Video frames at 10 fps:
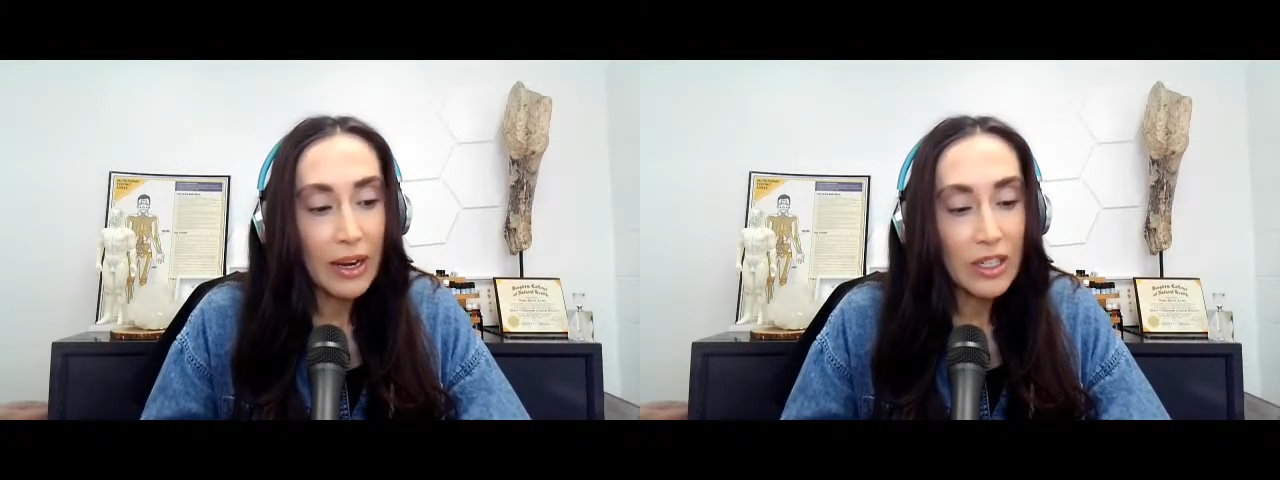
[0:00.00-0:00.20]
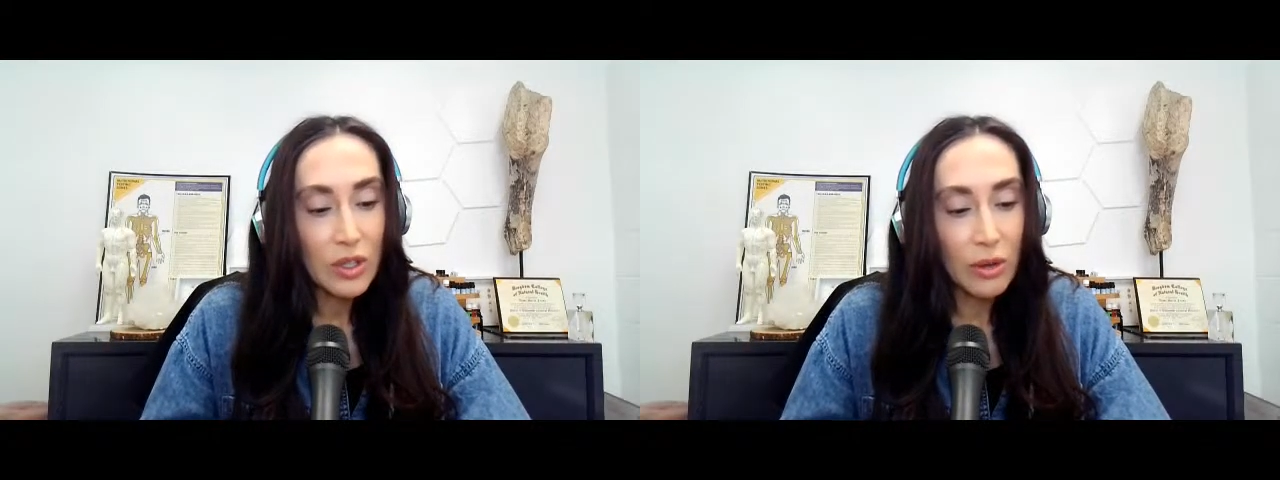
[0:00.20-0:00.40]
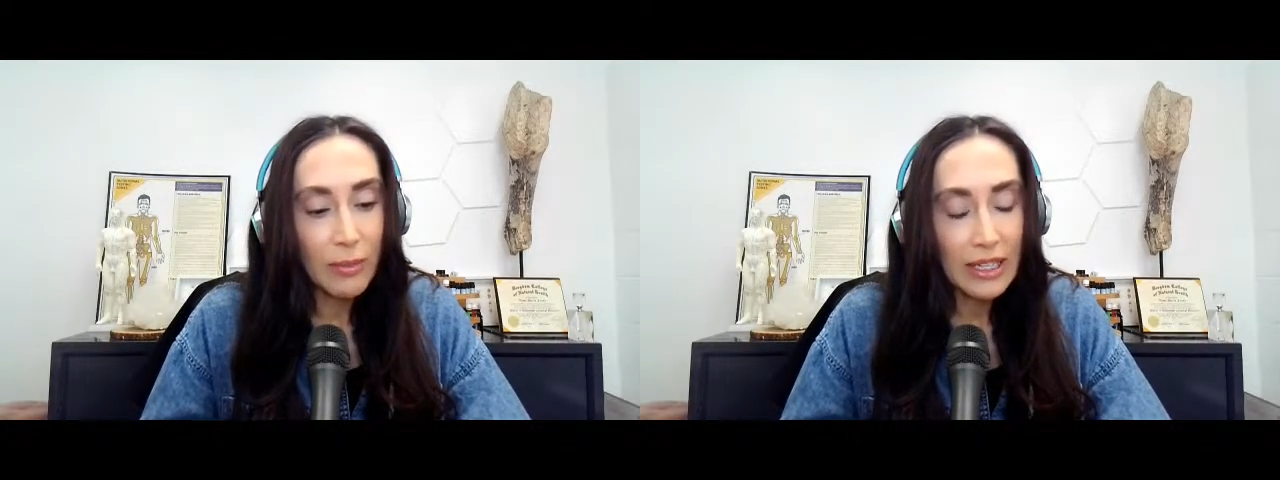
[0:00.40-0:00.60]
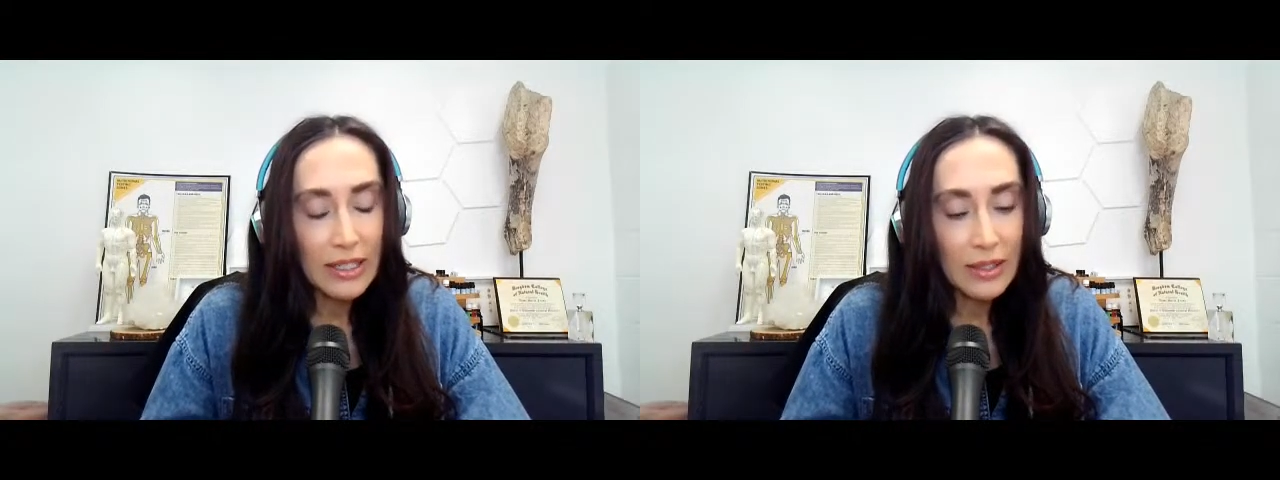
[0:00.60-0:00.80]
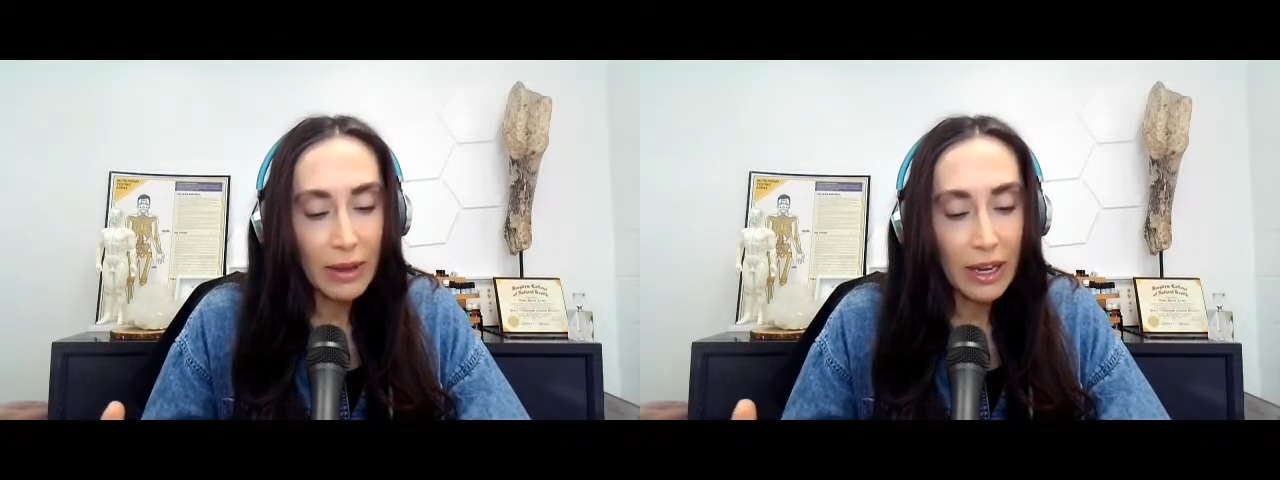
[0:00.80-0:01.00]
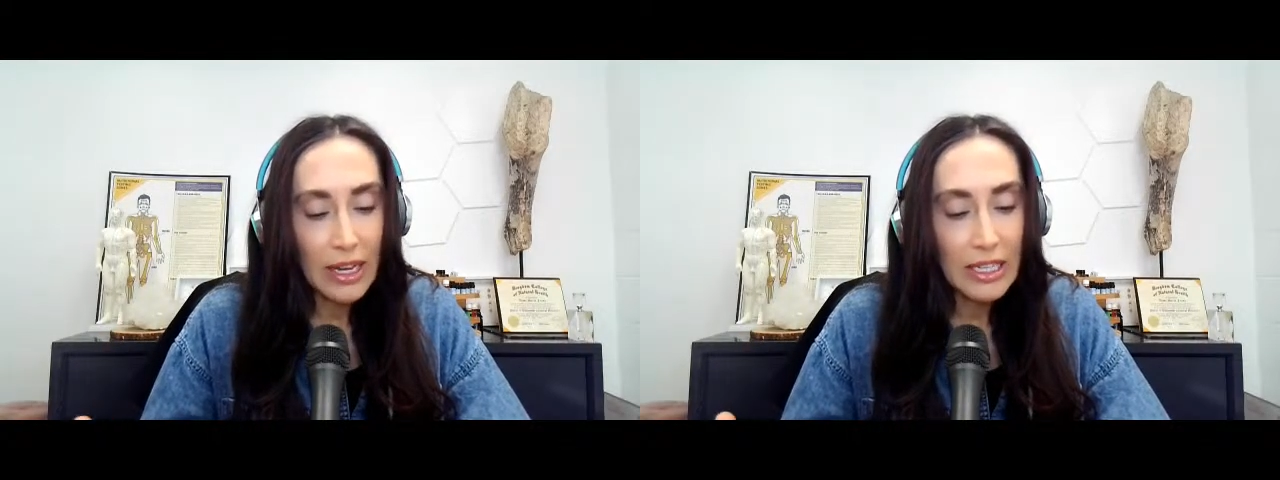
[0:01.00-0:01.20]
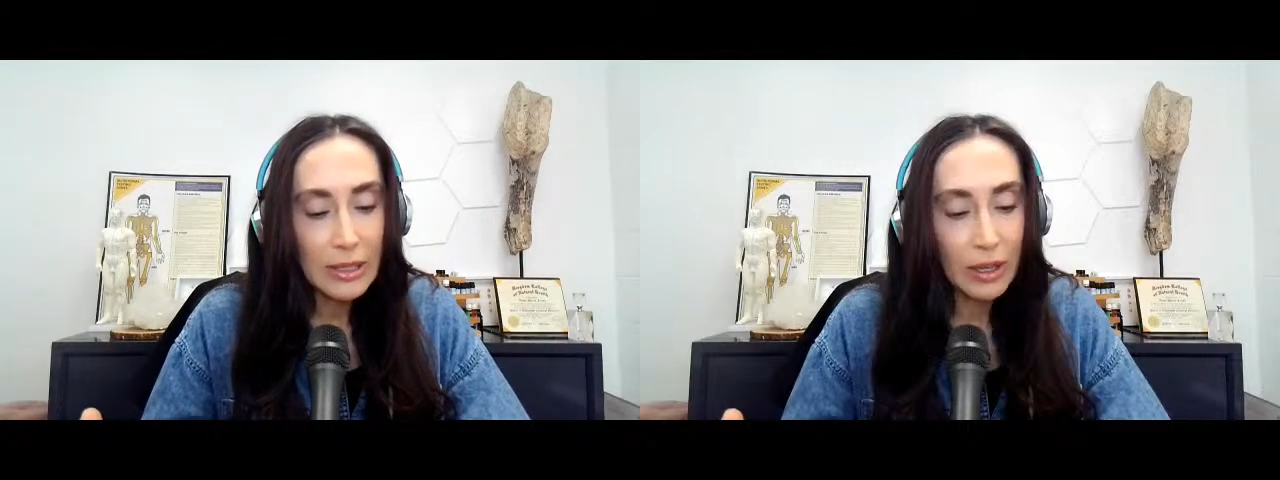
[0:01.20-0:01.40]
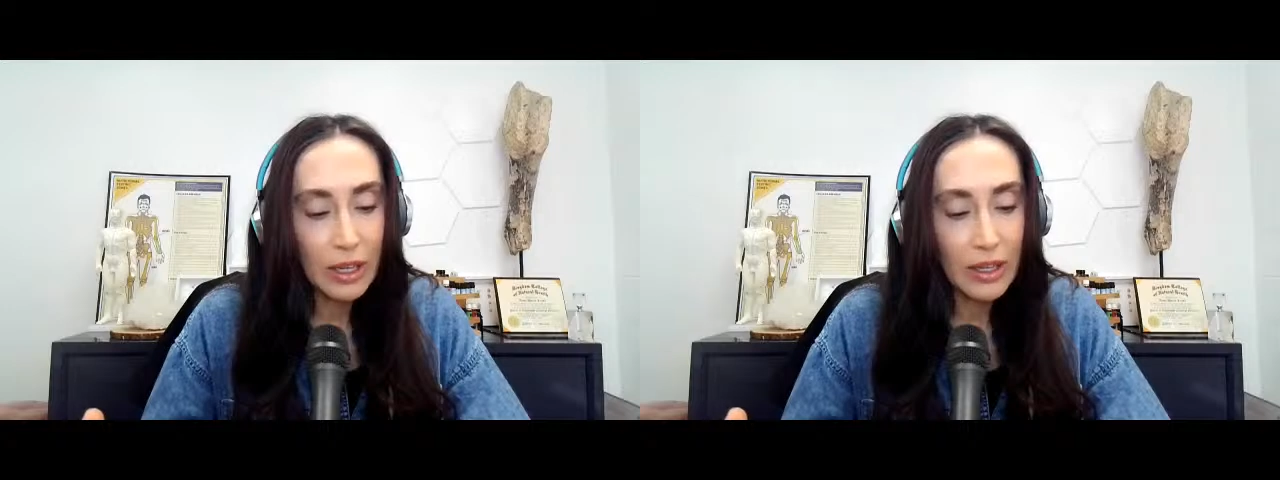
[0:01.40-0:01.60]
told my
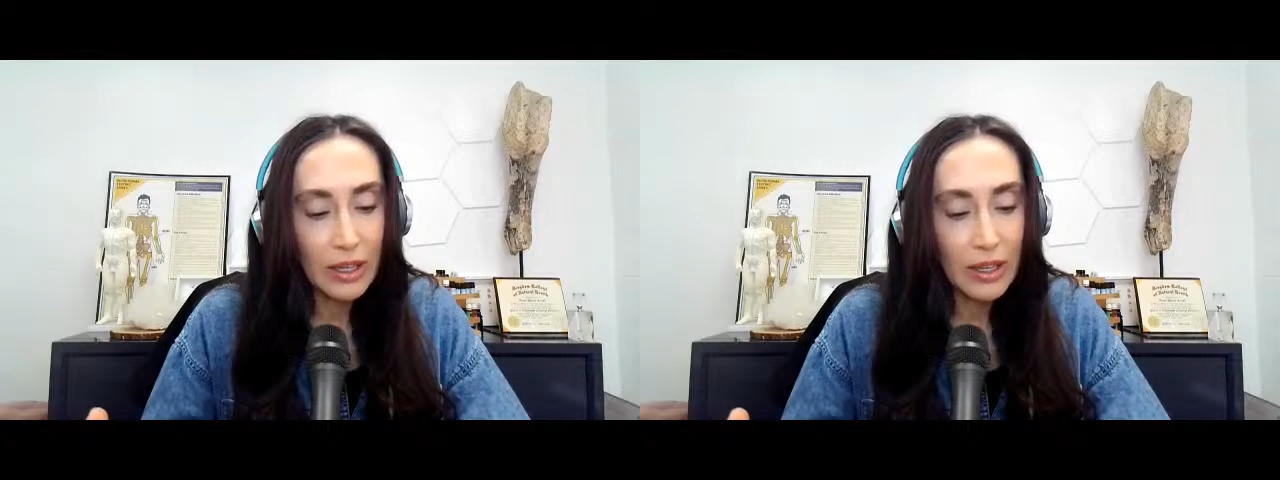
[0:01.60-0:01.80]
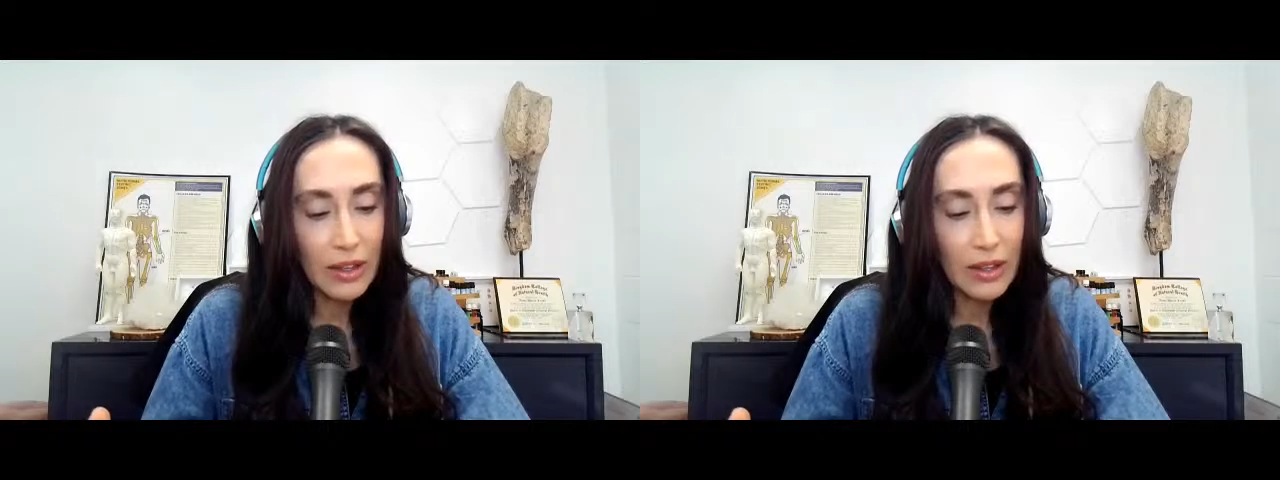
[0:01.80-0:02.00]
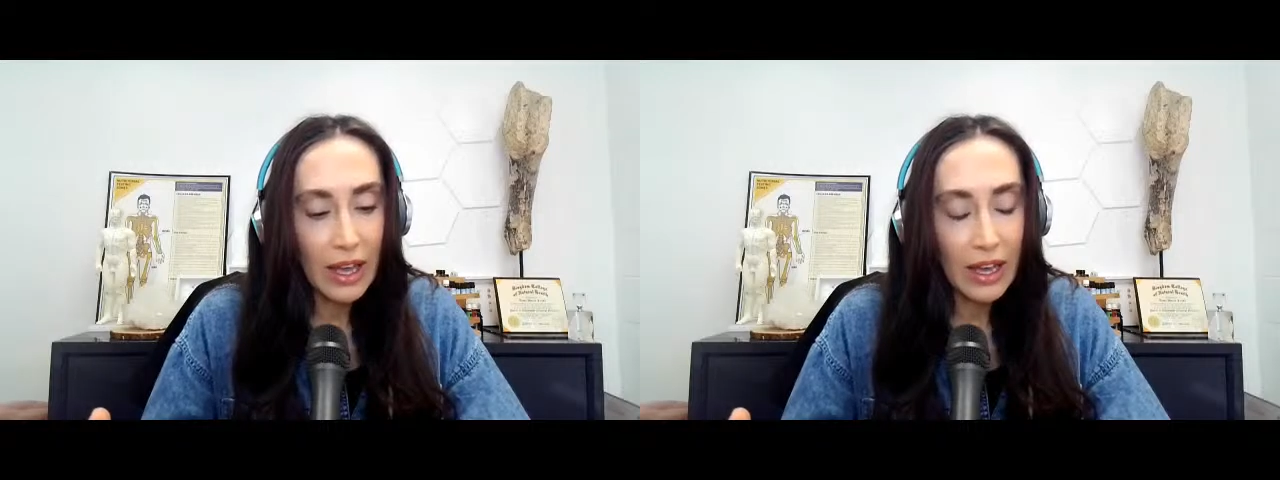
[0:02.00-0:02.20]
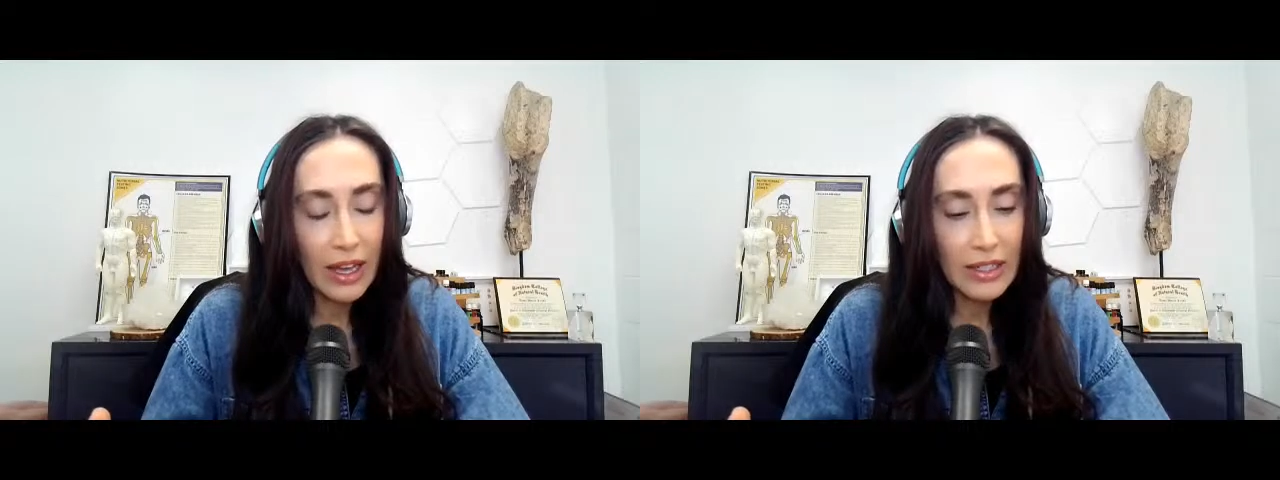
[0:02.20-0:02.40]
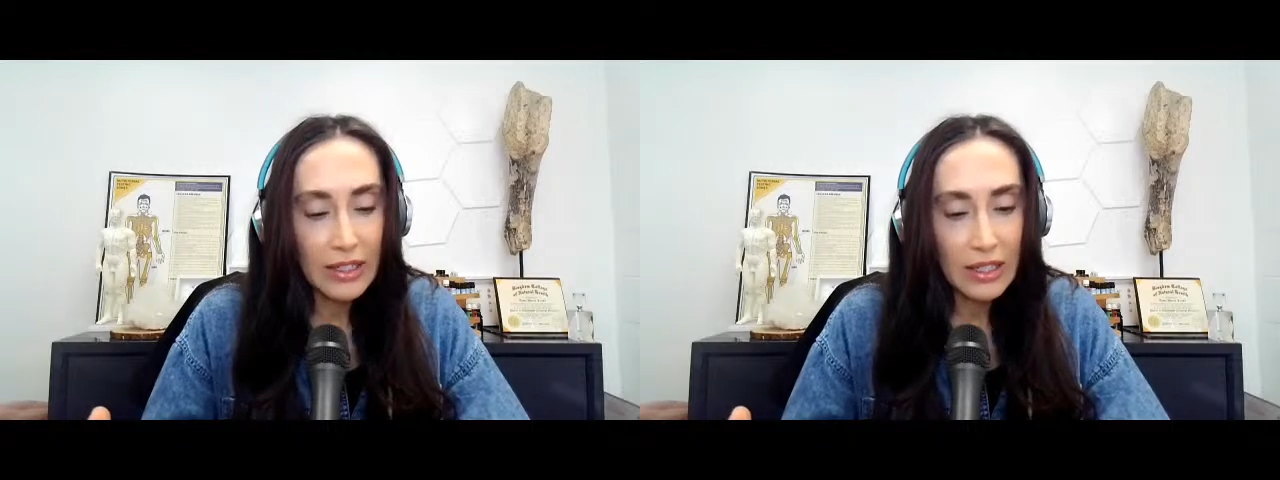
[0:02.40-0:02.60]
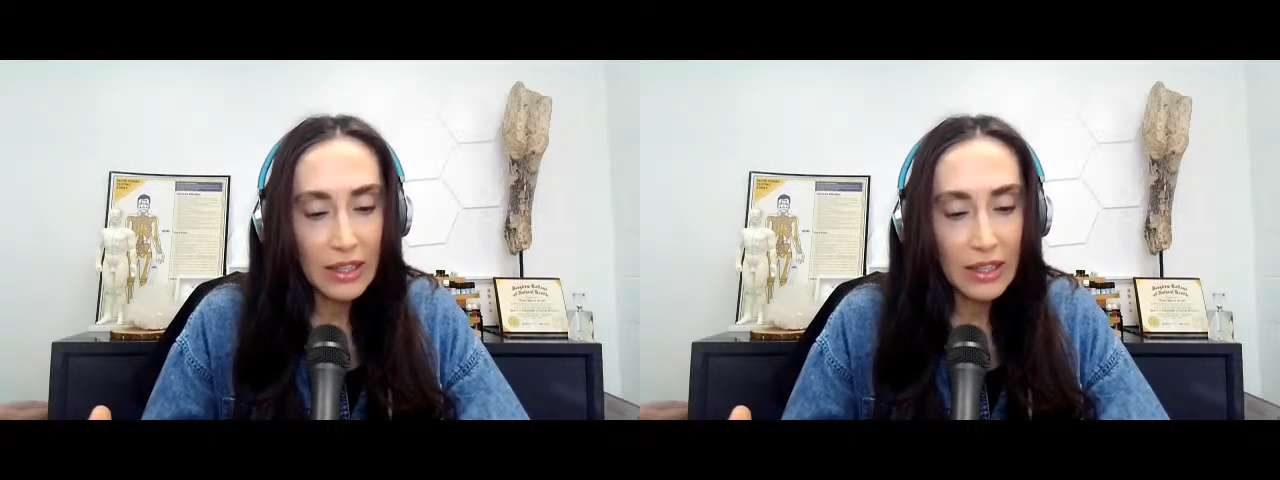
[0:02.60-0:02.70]
husband that